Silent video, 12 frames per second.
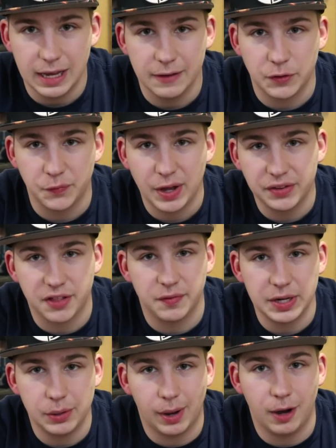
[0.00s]
If you found this
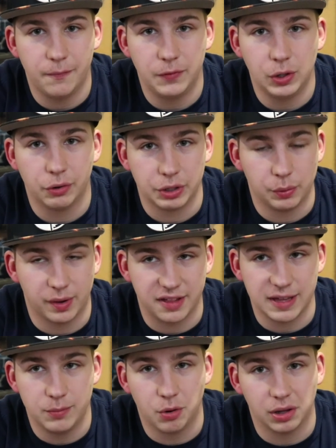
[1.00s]
video helpful or you want to
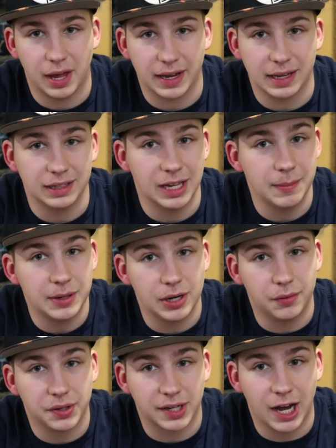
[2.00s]
see more like it, let me
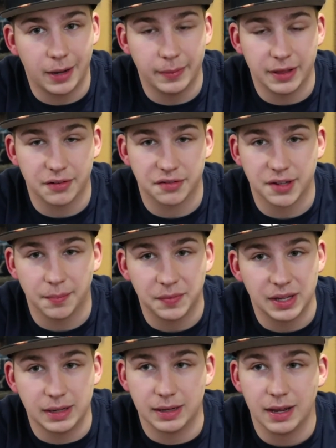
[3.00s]
know in the comments or
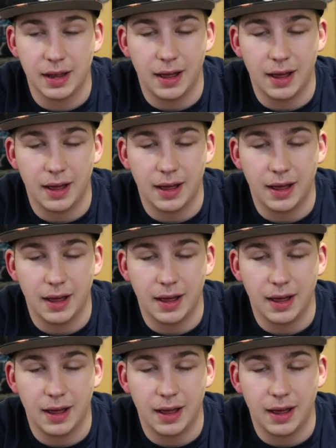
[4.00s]
something.